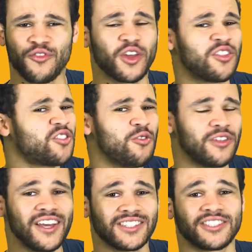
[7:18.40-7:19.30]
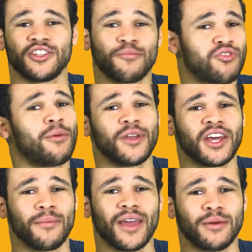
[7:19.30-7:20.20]
If you can do this, you're probably
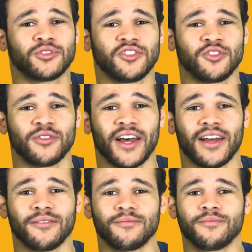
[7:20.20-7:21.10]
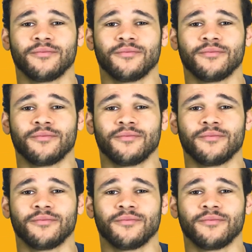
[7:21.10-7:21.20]
going to be able to do that.